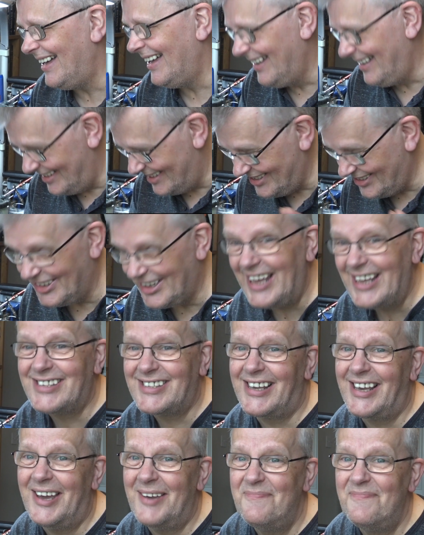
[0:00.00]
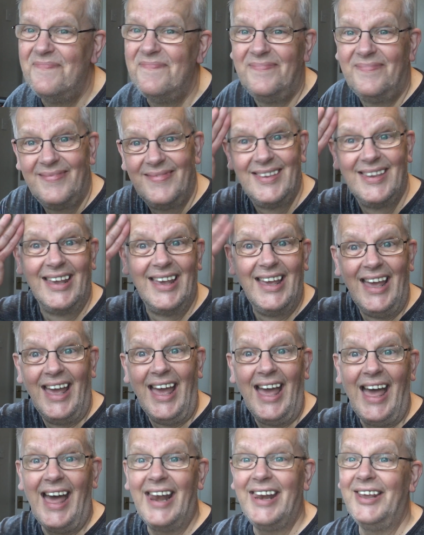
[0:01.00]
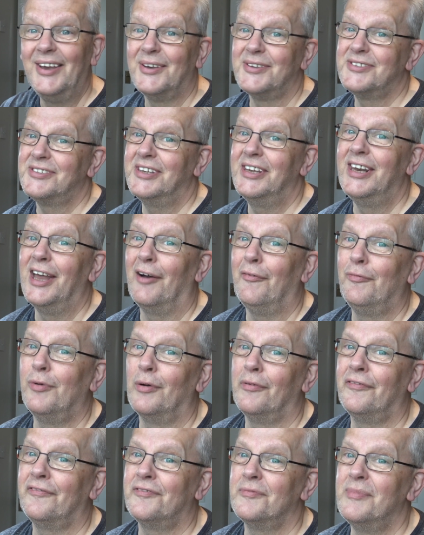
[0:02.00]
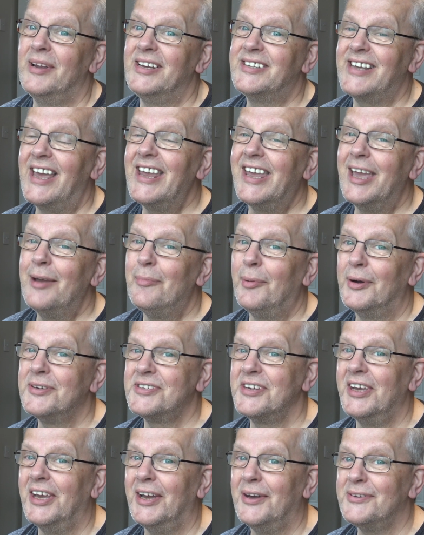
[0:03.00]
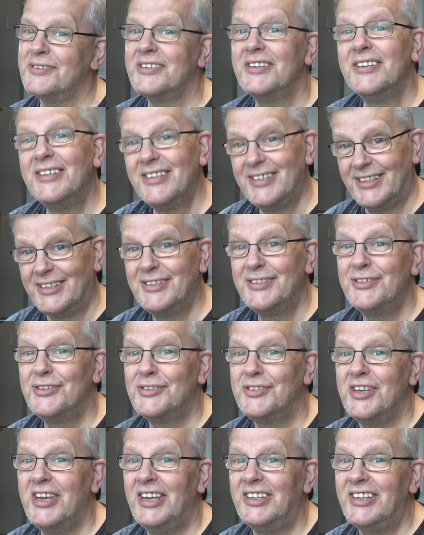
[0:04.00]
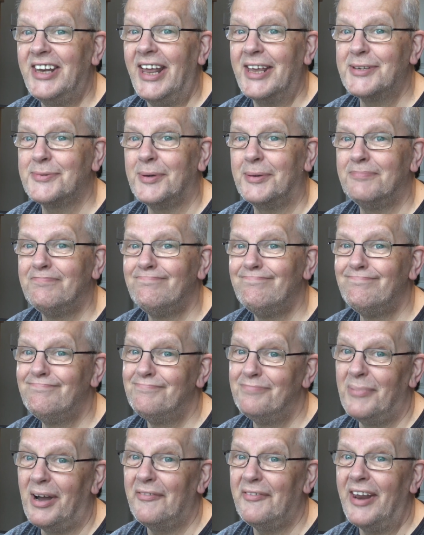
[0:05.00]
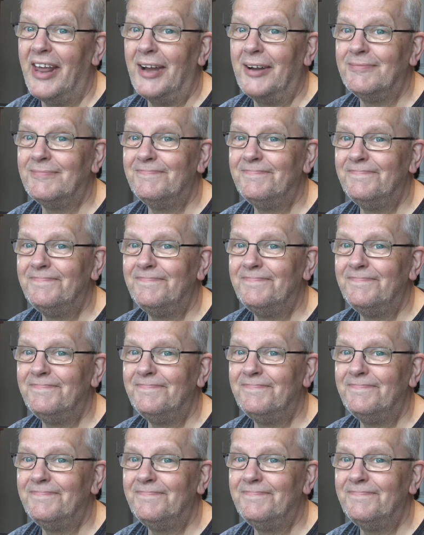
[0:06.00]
Until next time, adios. Enough waffle from me. Take care, boys and girls. See you in the next one. Bye for now.